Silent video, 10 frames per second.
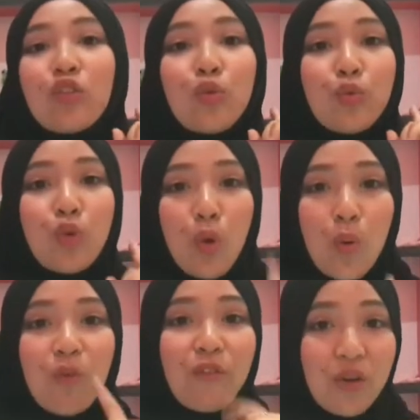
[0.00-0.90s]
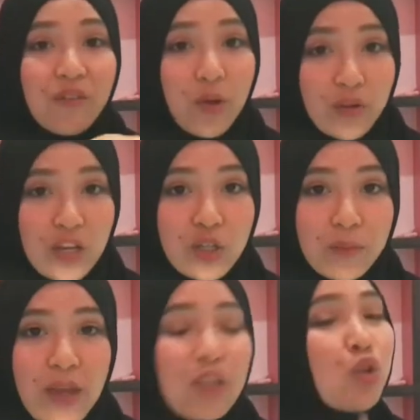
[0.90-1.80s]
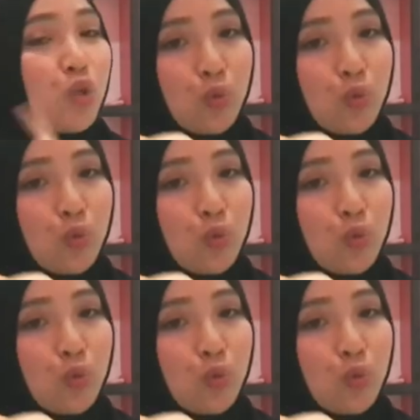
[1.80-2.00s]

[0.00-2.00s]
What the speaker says: to go for a foundation match.